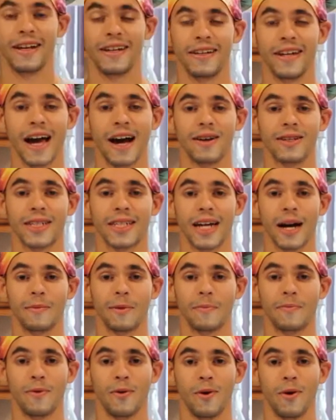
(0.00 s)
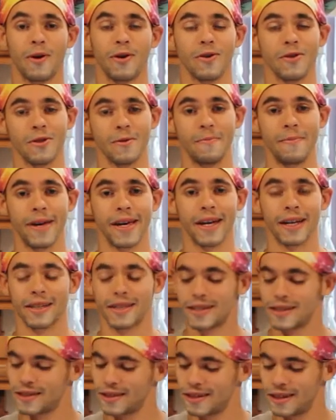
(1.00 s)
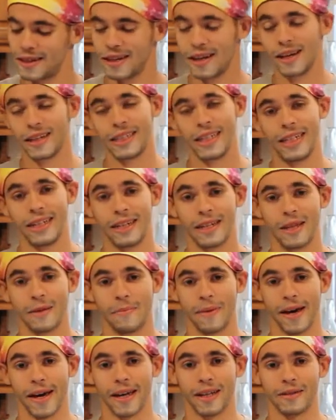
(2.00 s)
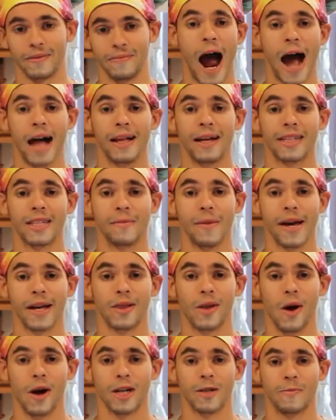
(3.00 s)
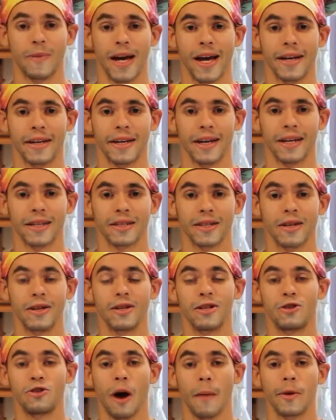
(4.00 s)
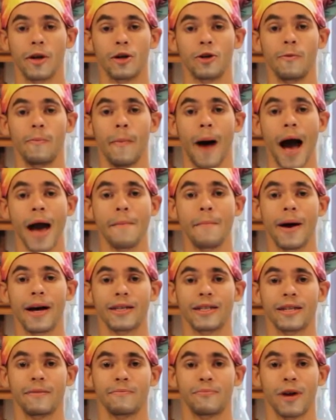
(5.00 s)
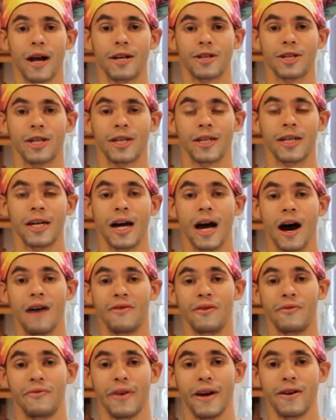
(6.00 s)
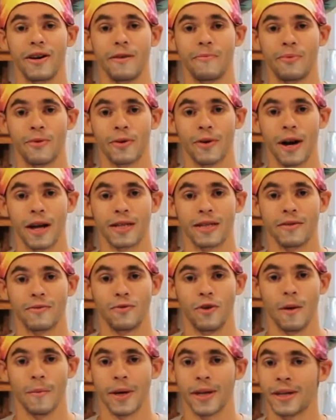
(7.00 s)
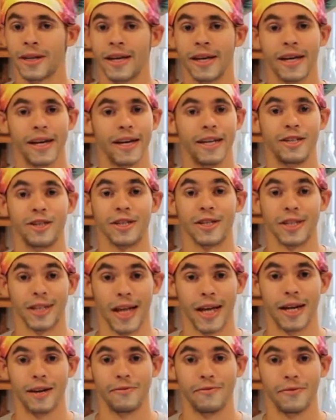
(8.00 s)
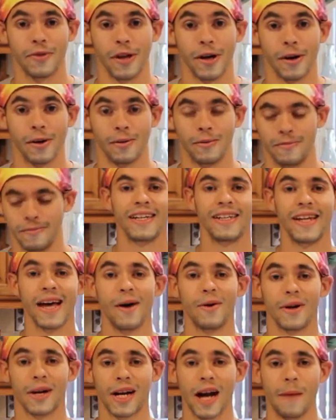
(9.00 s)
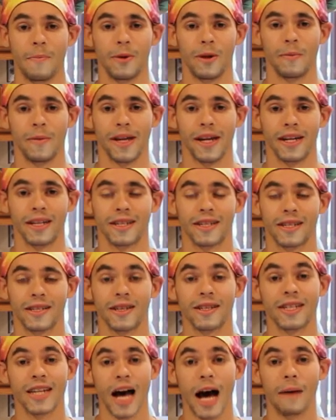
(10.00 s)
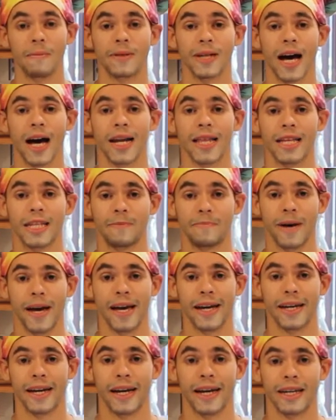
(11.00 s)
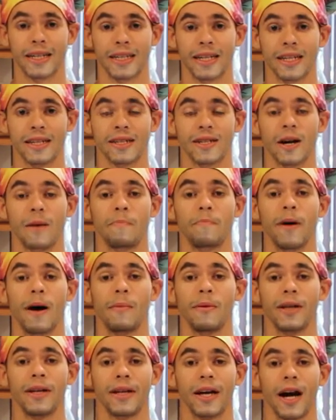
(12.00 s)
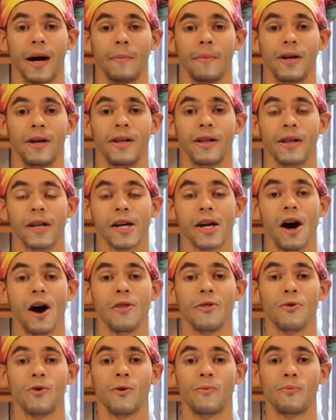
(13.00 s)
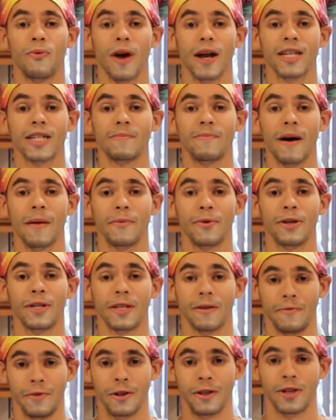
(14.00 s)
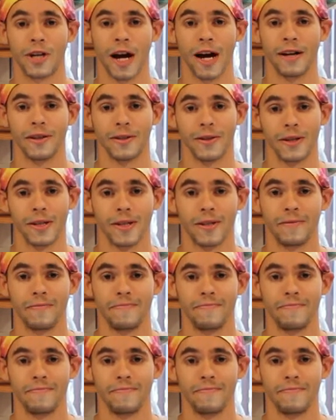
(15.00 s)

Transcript: Now it's time to pour the mix into the pan. I like to make large pancakes, so I'm gonna do my best impression of a very progressive woman and just let it flow. Now in a couple of minutes, the top side of this pancake is gonna start bubbling up, like all the repressed memories of your childhood.